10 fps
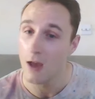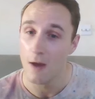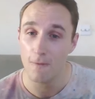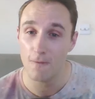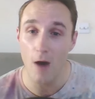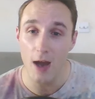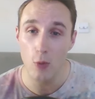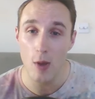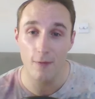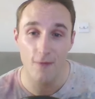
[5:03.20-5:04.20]
Vine
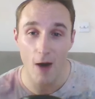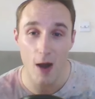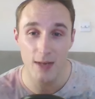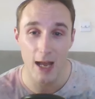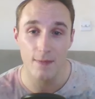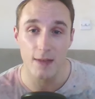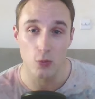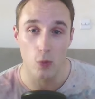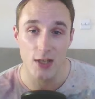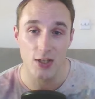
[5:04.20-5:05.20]
Whip, farm down this
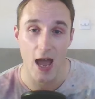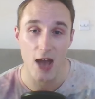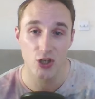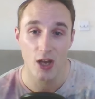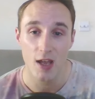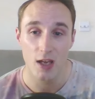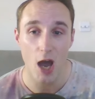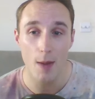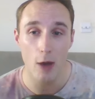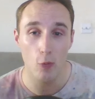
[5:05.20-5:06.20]
Whiscash,
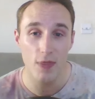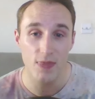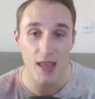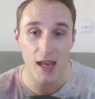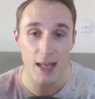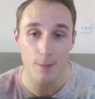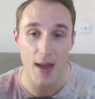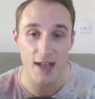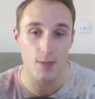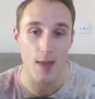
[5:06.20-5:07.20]
come out with nearly
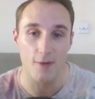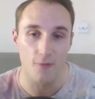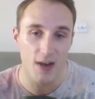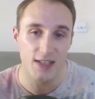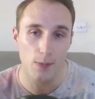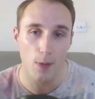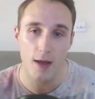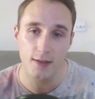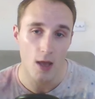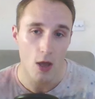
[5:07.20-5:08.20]
back-to-back Frenzy
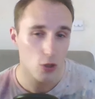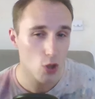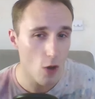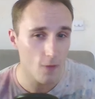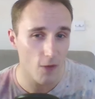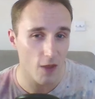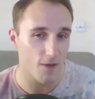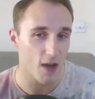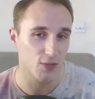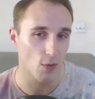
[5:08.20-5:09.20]
Plants, going for the
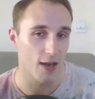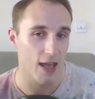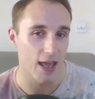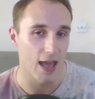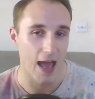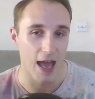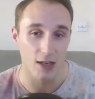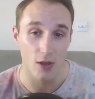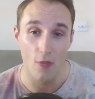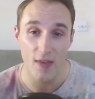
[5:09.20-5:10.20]
first one here,
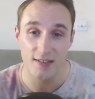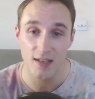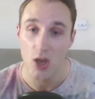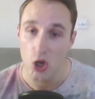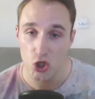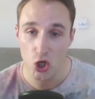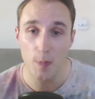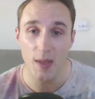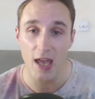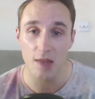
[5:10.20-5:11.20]
and this
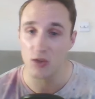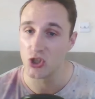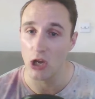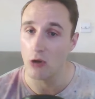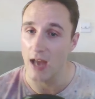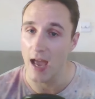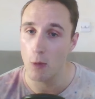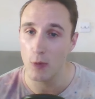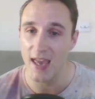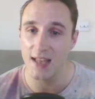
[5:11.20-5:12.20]
should be getting the shield,
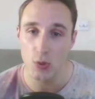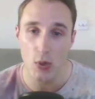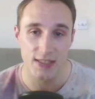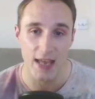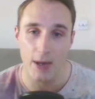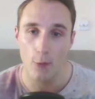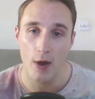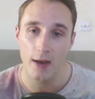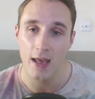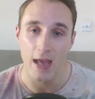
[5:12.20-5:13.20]
and we get to a second
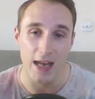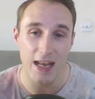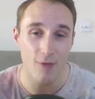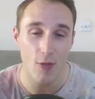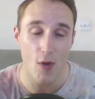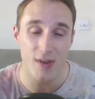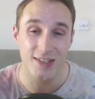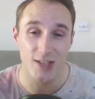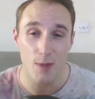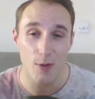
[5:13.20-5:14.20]
one, and even though it's
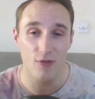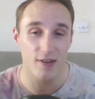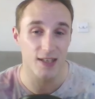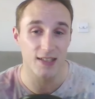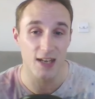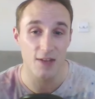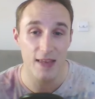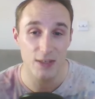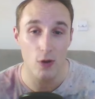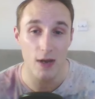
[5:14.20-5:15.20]
double resisted,
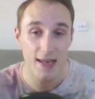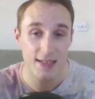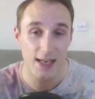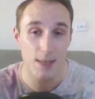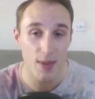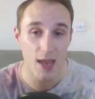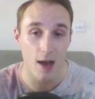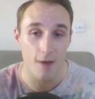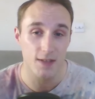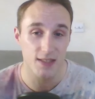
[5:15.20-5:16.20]
this will easily be
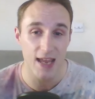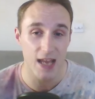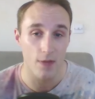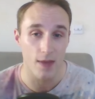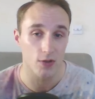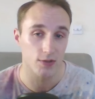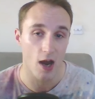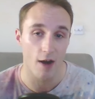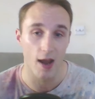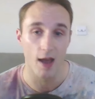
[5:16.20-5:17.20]
enough to take out the
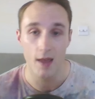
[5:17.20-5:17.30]
Altaria,